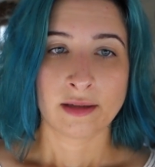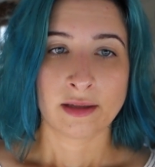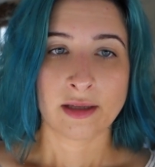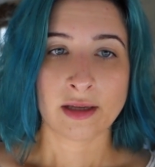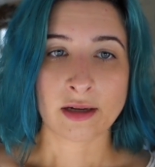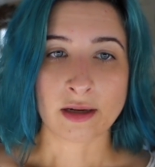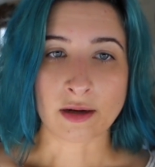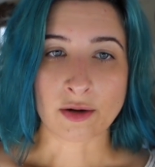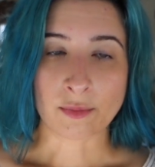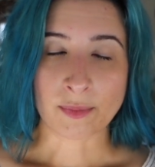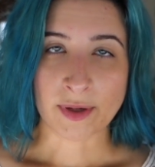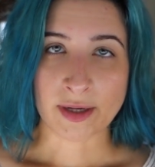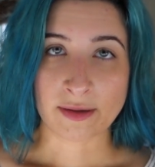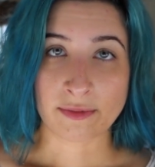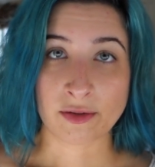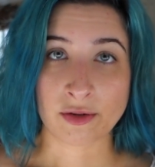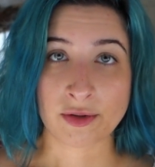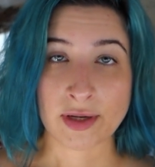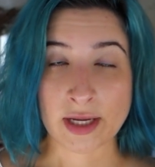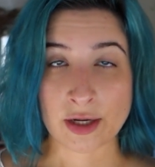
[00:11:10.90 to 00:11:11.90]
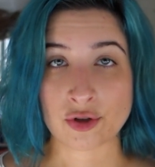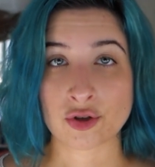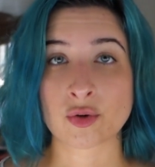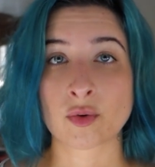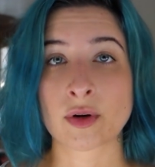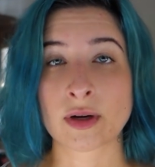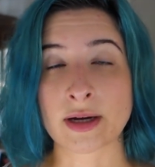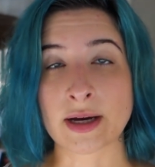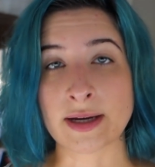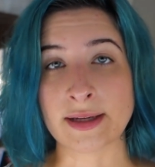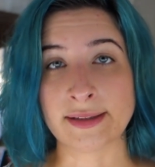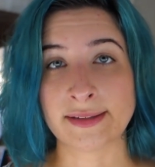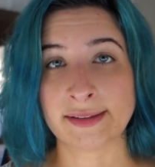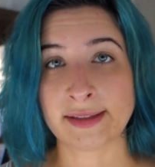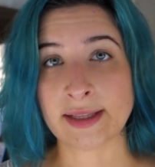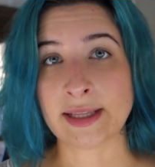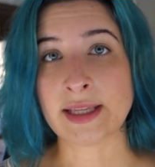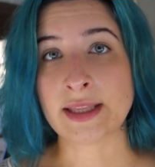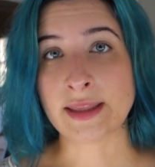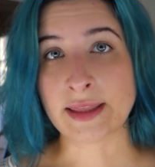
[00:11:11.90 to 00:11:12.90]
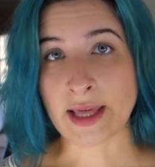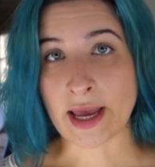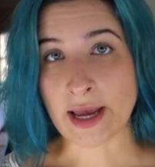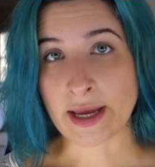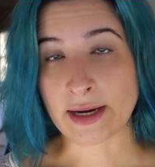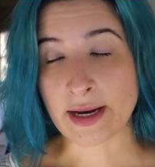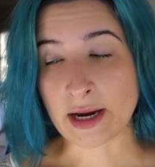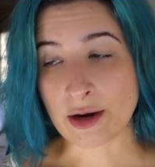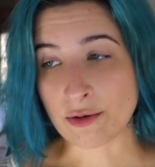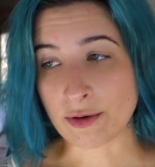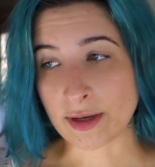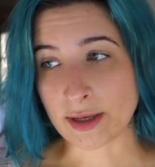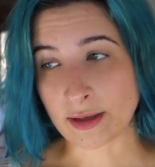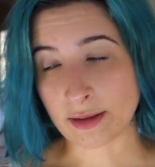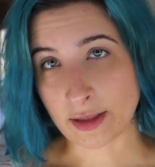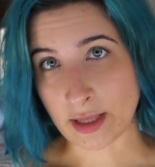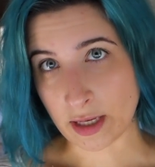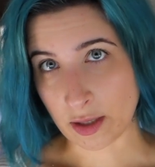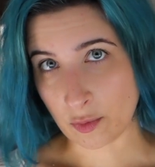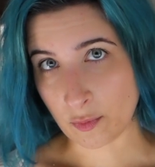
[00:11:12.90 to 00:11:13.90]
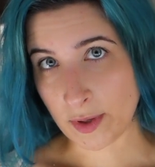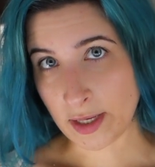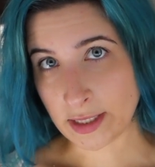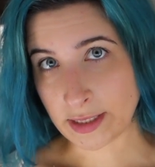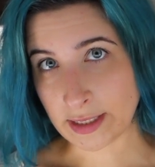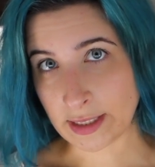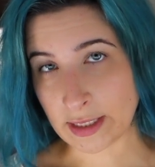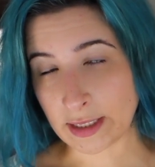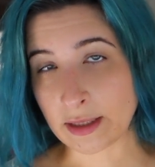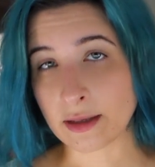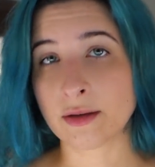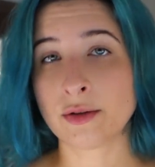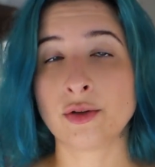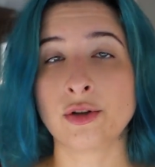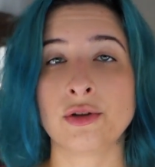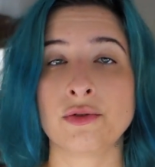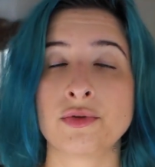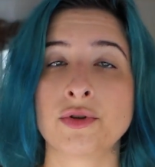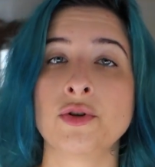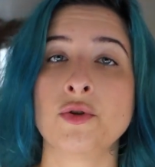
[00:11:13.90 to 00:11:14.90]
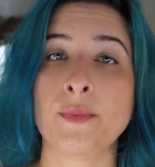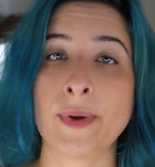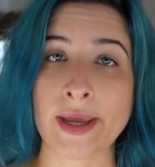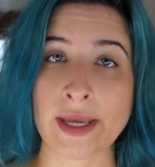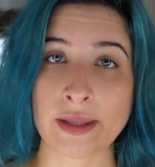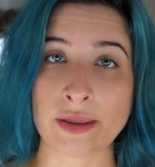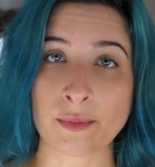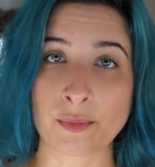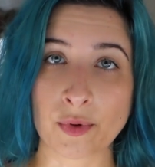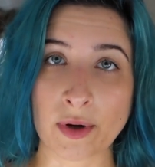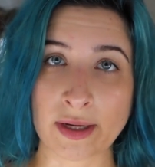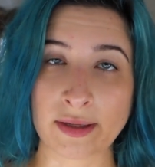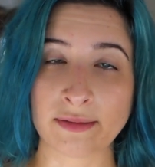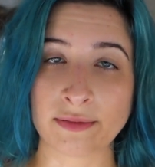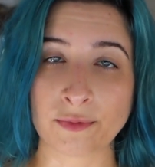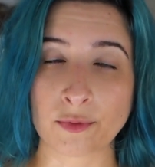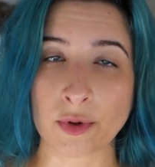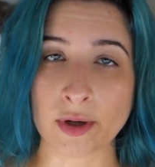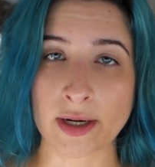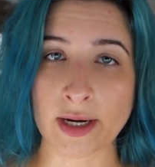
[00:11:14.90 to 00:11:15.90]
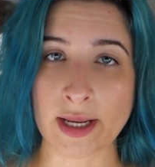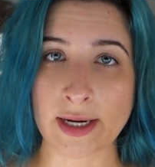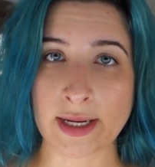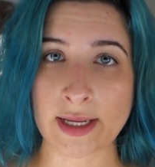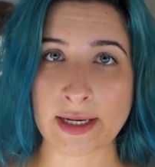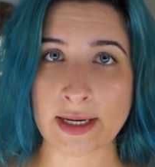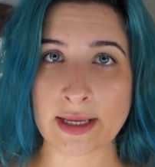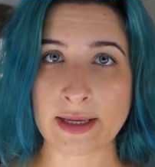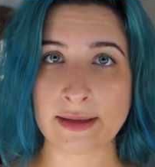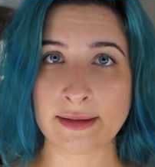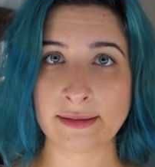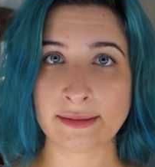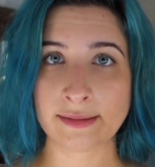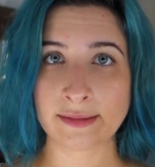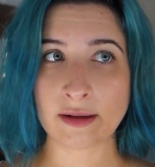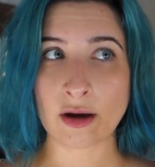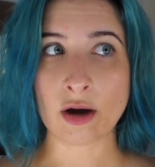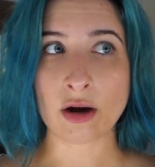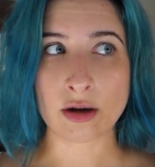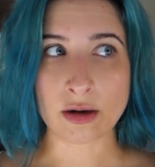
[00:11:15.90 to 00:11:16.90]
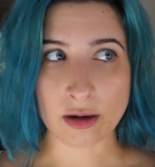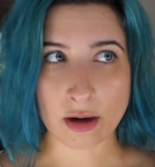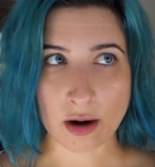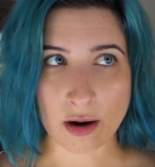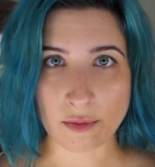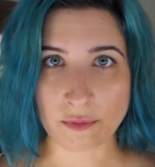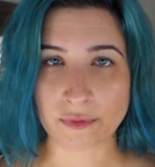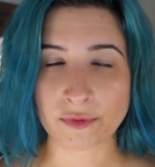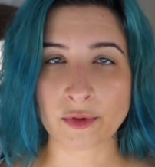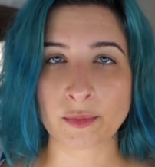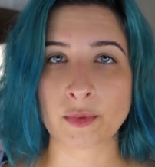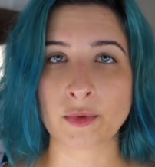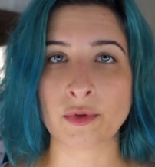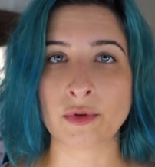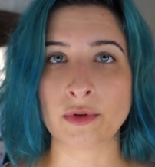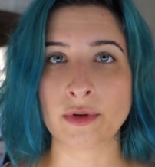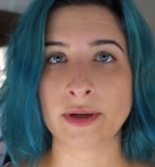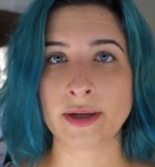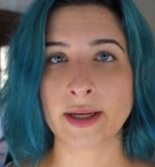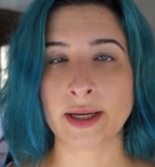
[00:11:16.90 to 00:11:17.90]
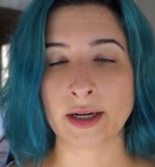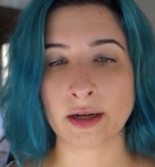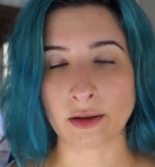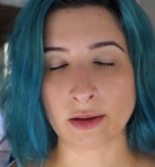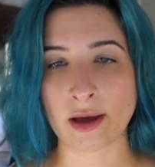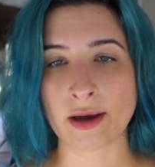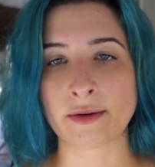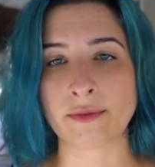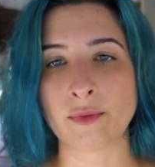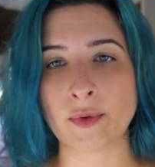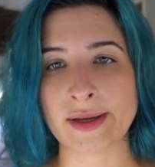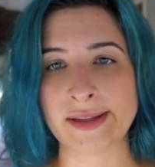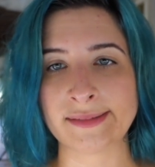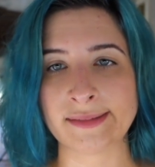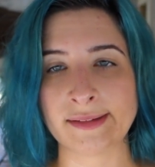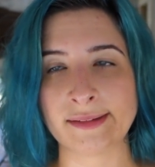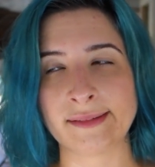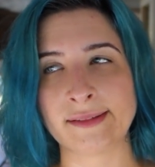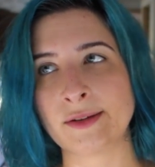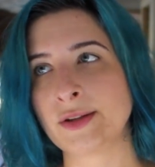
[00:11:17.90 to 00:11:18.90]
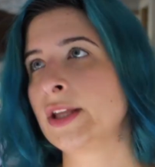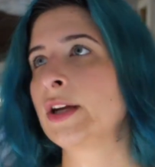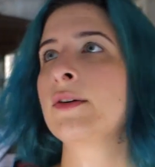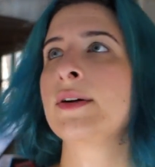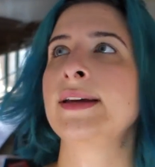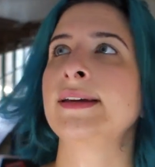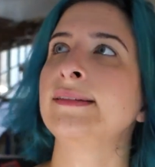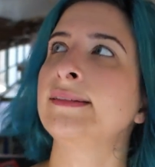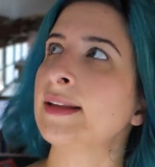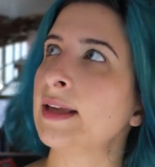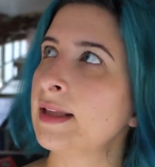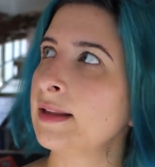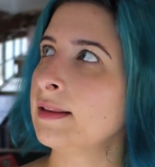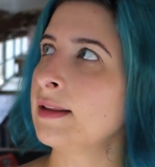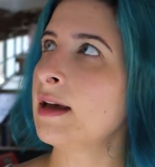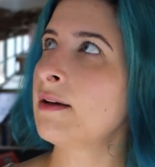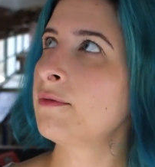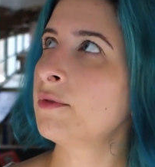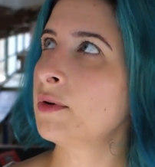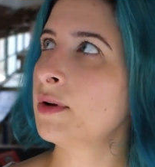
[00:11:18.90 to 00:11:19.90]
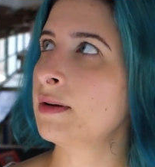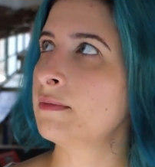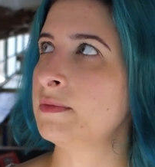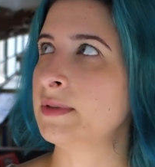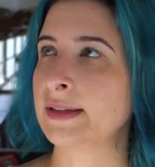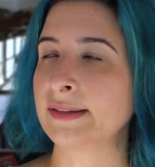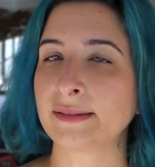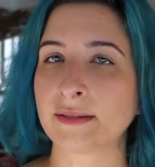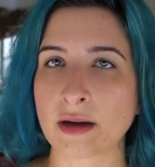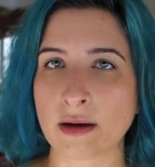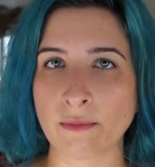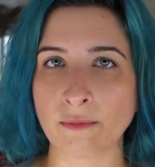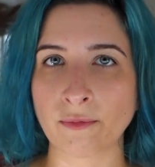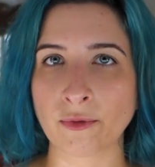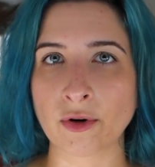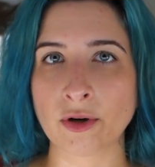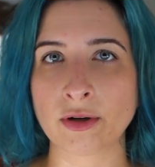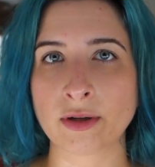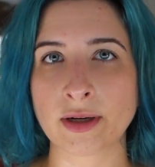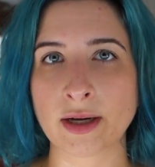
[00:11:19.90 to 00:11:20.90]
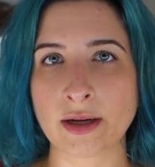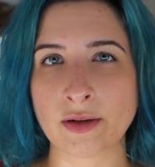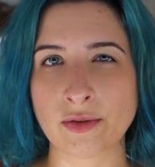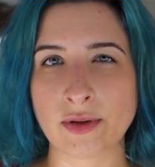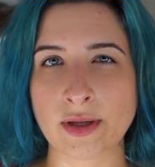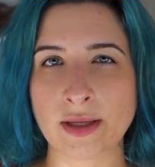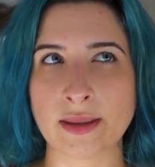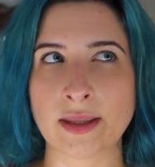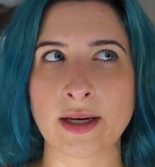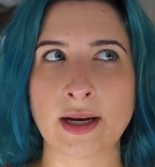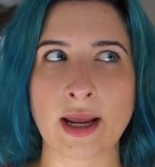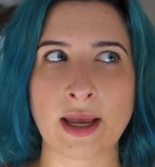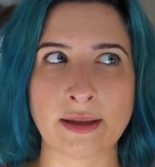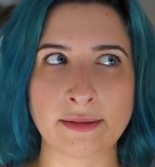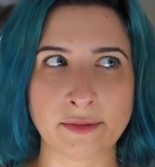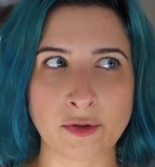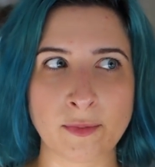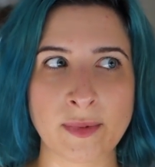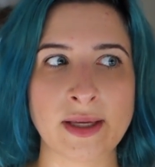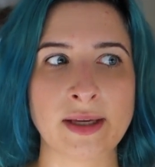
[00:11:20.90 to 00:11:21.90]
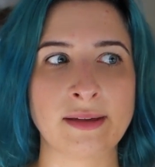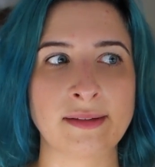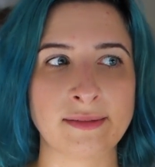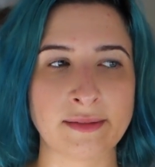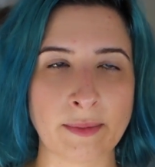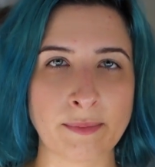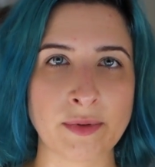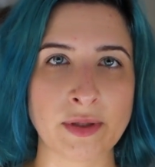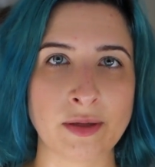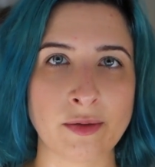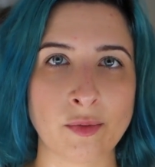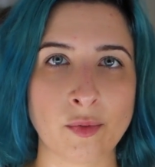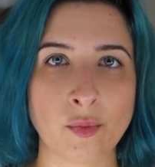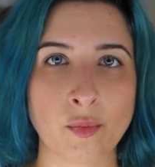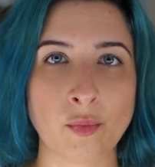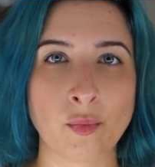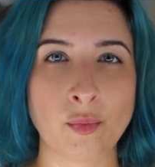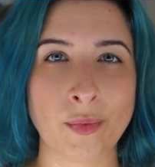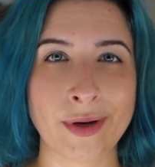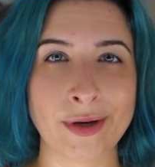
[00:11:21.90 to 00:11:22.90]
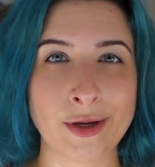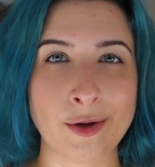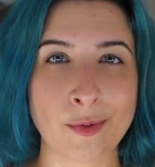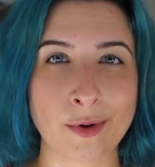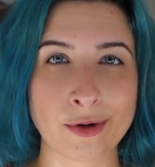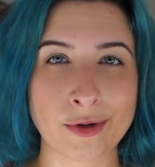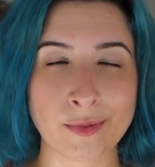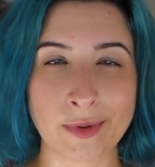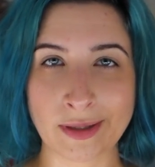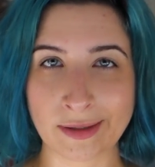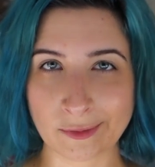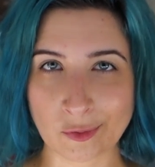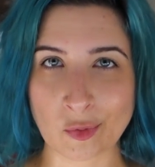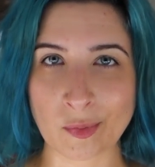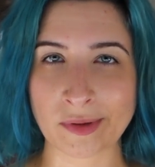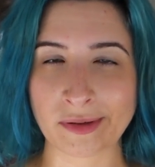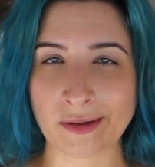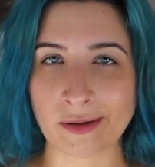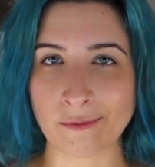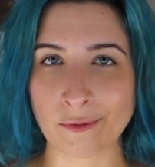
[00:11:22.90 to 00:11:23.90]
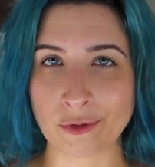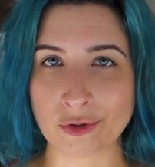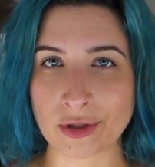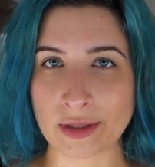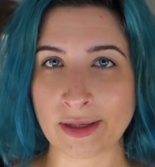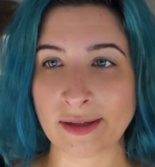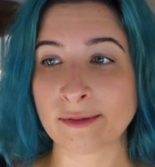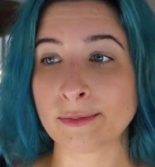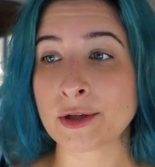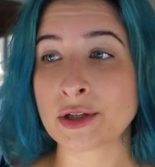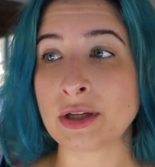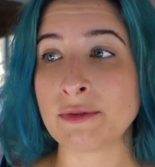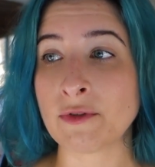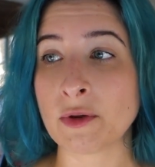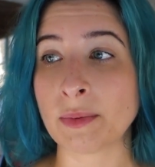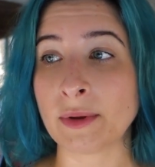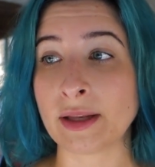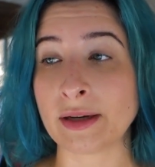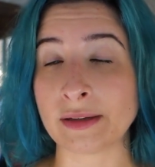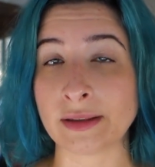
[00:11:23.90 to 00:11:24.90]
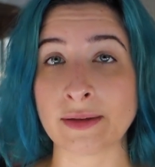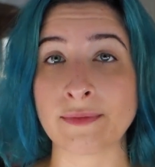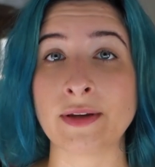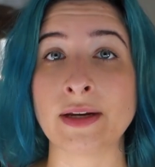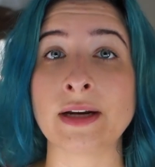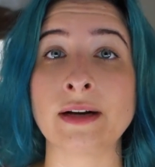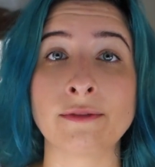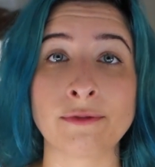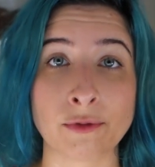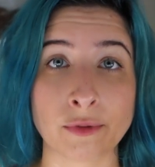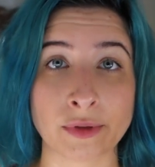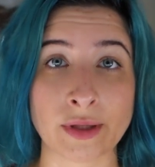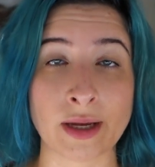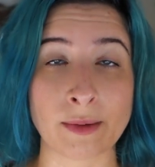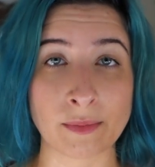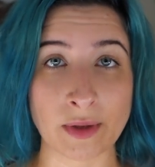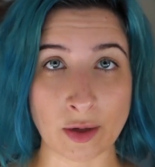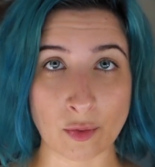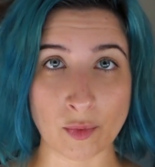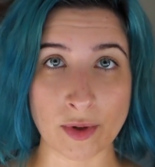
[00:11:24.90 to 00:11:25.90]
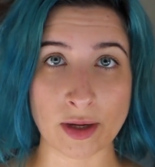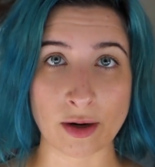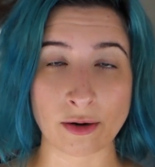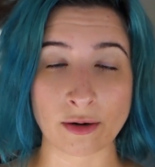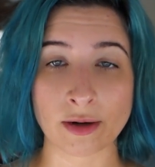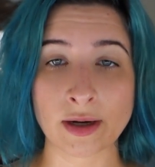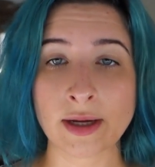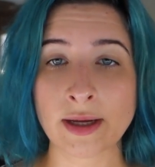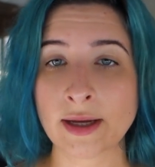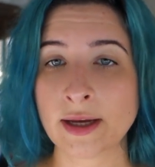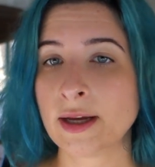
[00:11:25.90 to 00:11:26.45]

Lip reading: you know, but if you take shortcuts in that area like we did, you do pay the price for it. And it is uncomfortable in a lot of ways. And so there is a level of discomfort, I think, that has to be accepted when you are doing a school bus conversion, especially if you plan on living in it full-time like we are.